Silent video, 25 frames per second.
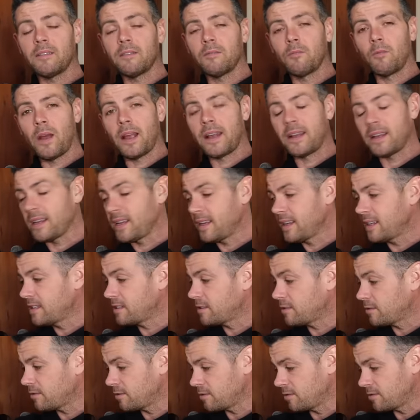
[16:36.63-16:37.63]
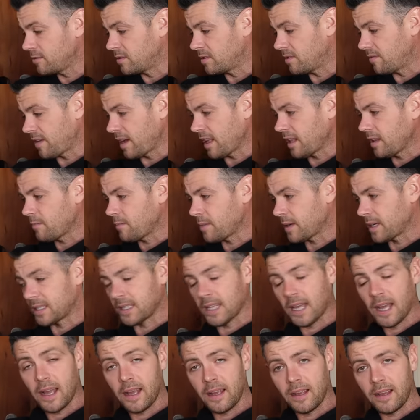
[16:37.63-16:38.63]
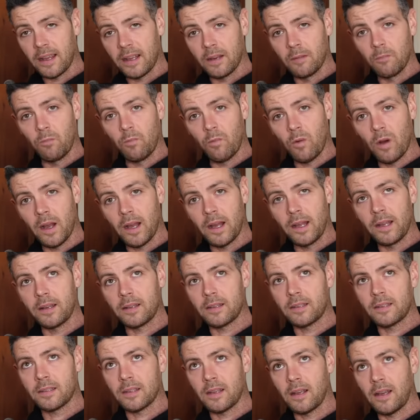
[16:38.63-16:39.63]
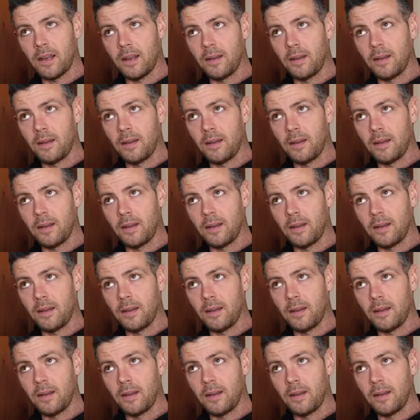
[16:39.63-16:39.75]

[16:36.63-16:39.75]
went into developing that and what